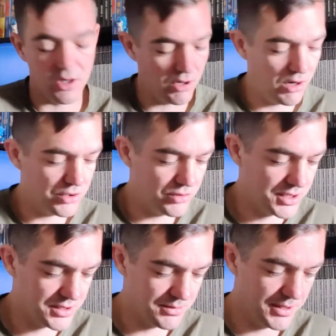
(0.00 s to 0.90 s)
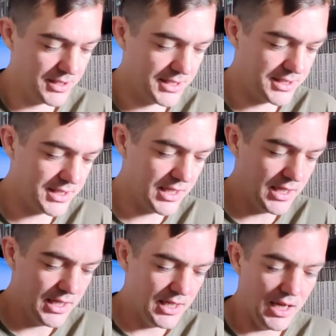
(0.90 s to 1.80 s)
cartridge, to be honest.
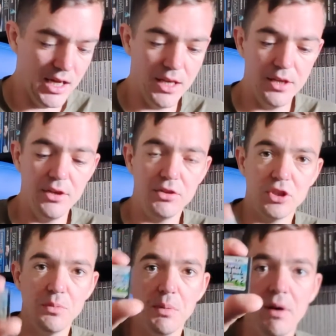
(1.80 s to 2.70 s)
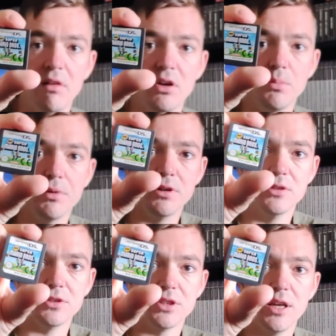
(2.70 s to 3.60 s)
New Super Mario
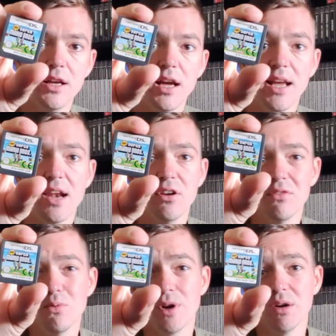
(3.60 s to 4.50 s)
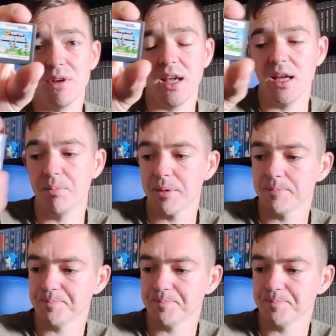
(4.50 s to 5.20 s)
Bros. Again, another one I'll keep.